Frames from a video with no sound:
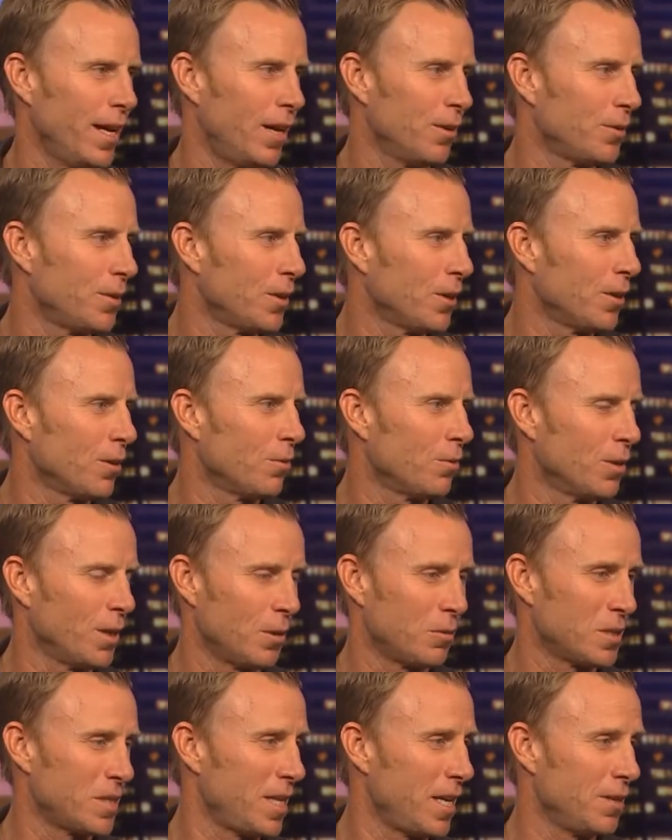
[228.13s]
out there when
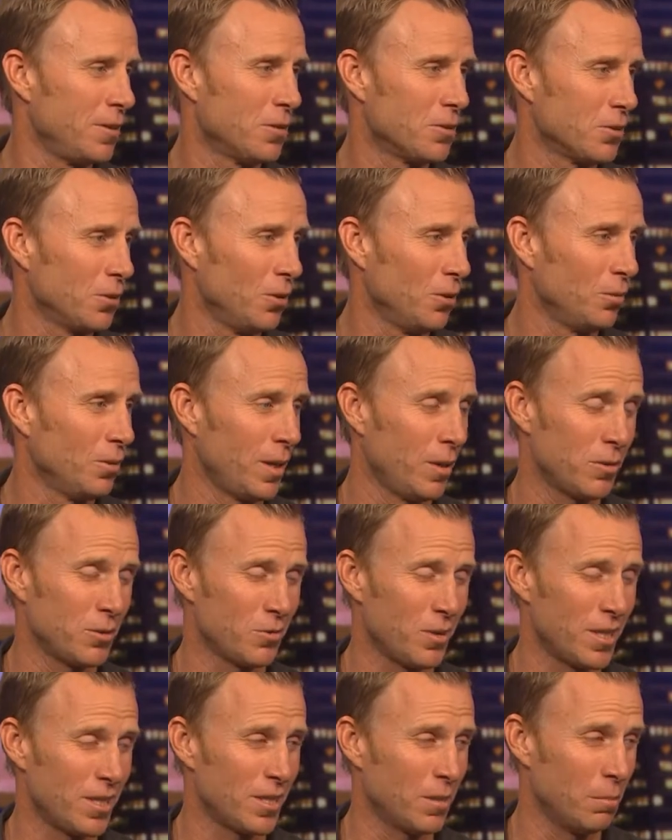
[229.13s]
I was 10 years old when I
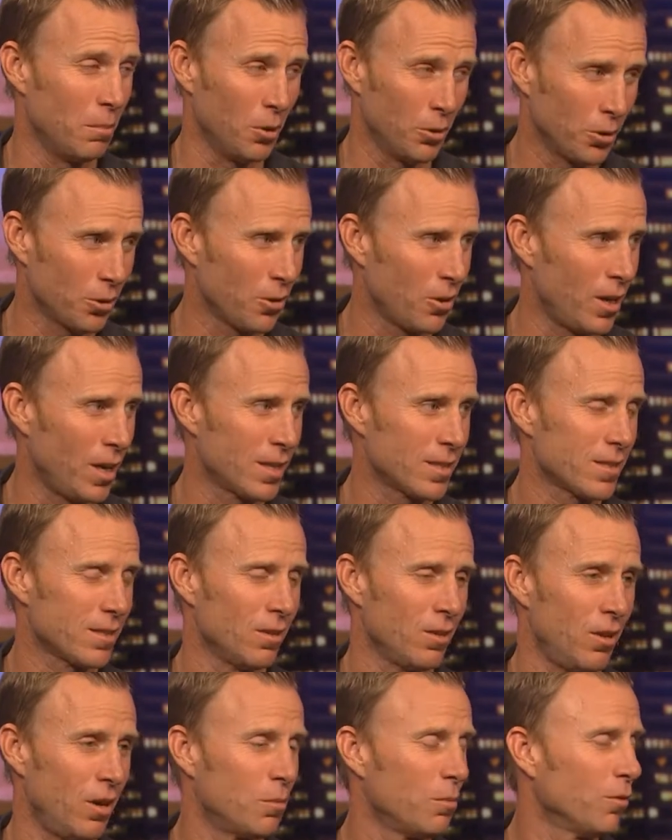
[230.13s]
was racing motocross,
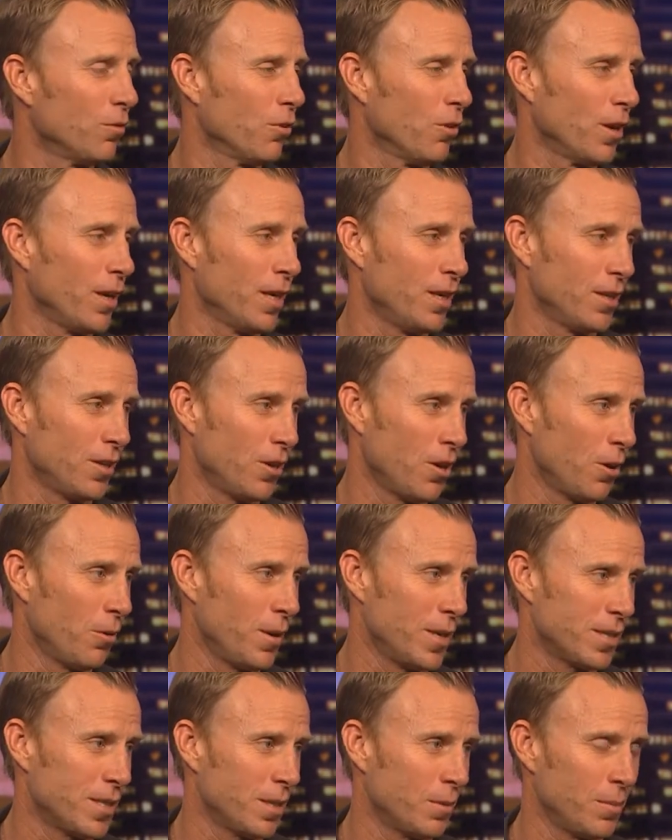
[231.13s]
long before I got into
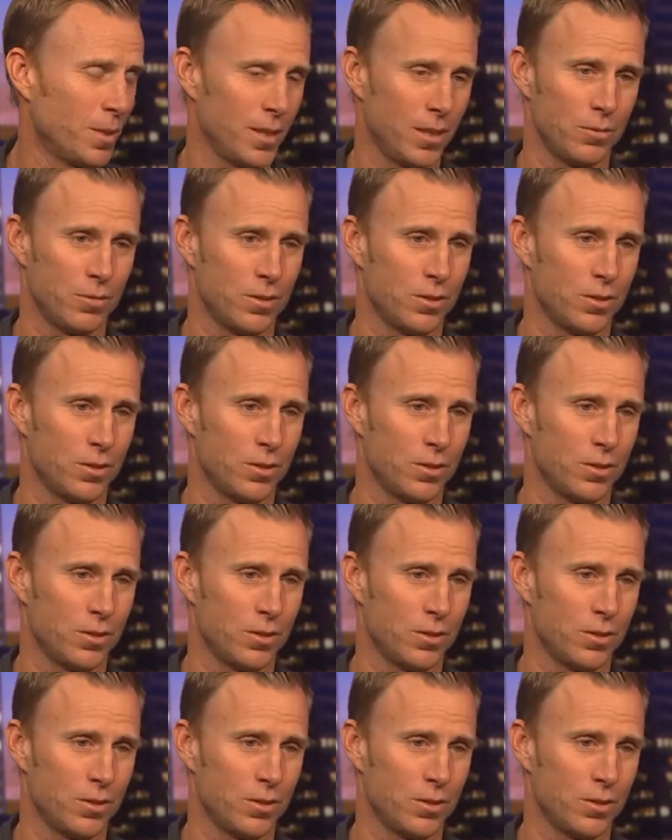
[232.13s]
car racing, because I